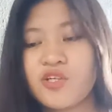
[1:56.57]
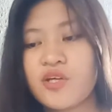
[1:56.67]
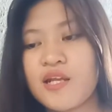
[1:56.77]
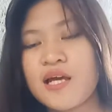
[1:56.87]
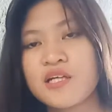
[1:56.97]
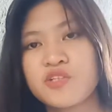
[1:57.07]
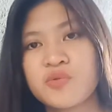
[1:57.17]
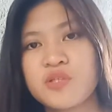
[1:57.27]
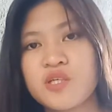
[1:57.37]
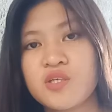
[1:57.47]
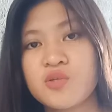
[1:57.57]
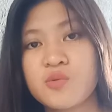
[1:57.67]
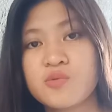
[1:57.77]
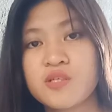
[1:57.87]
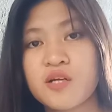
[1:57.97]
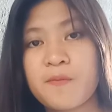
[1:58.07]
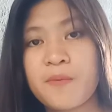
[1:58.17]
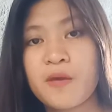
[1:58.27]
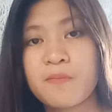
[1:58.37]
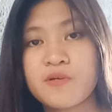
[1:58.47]
You can actually use
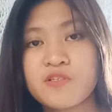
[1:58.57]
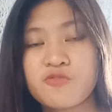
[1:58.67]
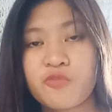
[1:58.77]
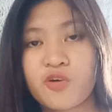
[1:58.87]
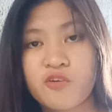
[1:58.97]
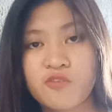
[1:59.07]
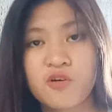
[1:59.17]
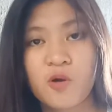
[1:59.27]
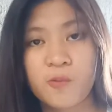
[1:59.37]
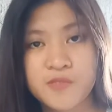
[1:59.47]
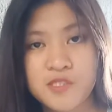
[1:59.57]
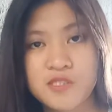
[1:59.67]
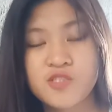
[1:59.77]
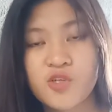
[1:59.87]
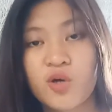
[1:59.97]
crepe papers for other options,